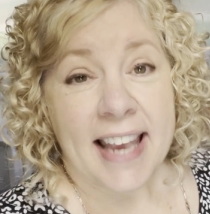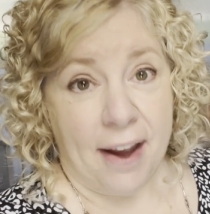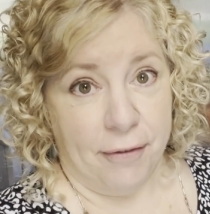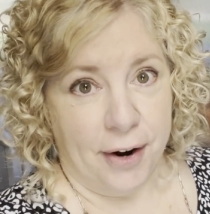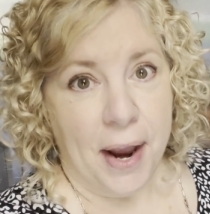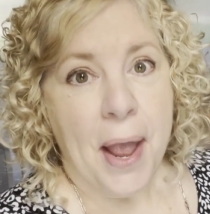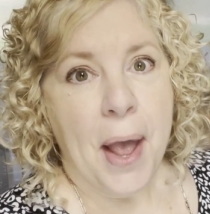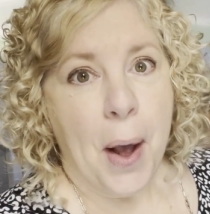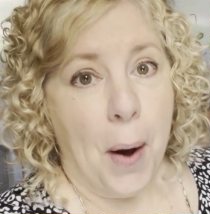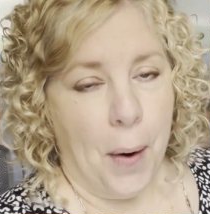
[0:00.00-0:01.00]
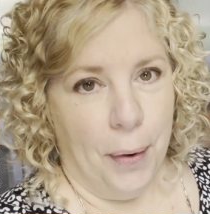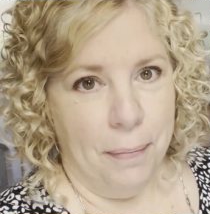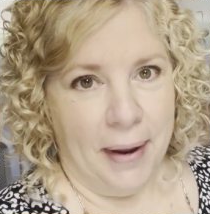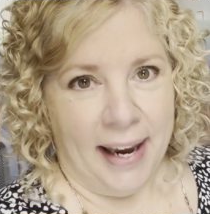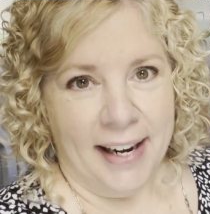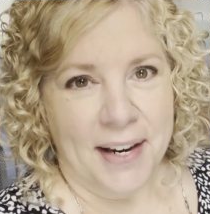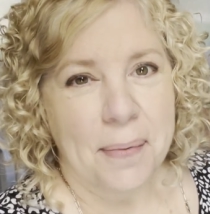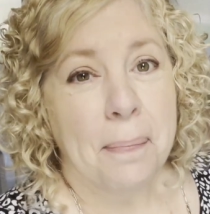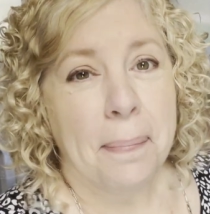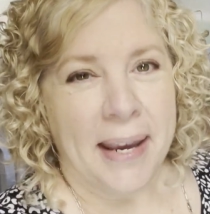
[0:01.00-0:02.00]
ever
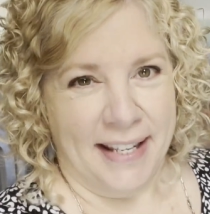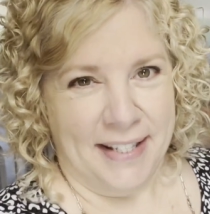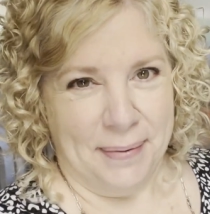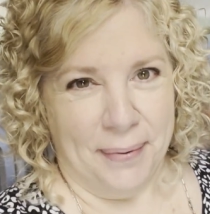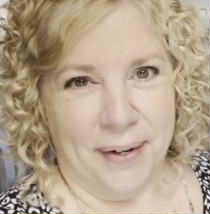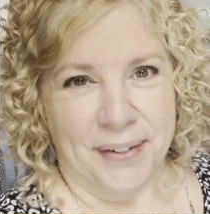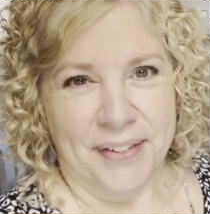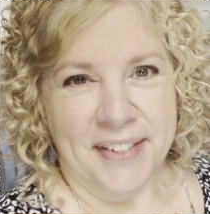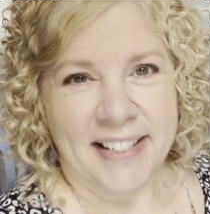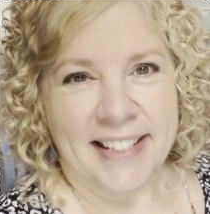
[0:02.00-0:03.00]
homemade pizza bowls.